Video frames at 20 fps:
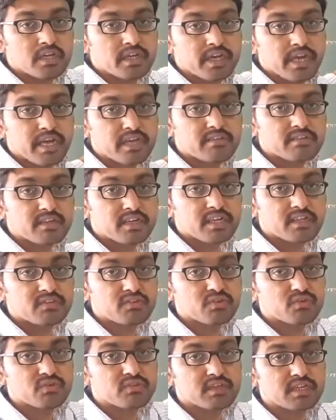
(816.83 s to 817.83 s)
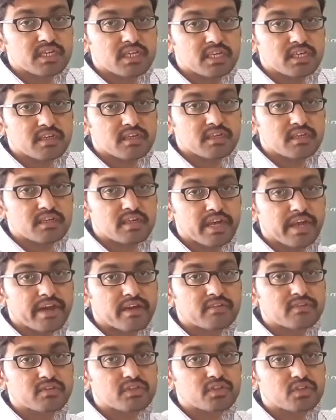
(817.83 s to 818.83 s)
x raised to 3,
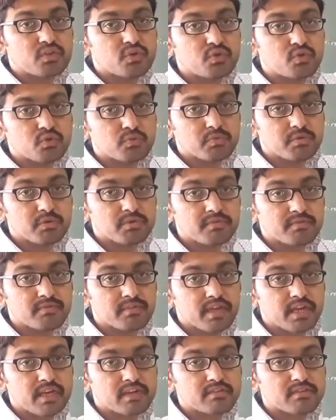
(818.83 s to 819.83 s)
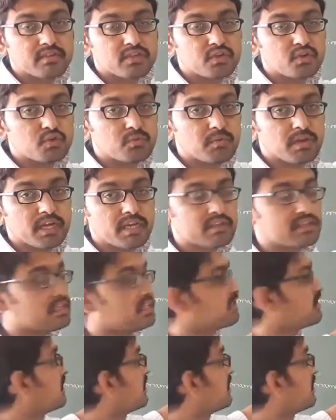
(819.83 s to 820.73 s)
x cube like this.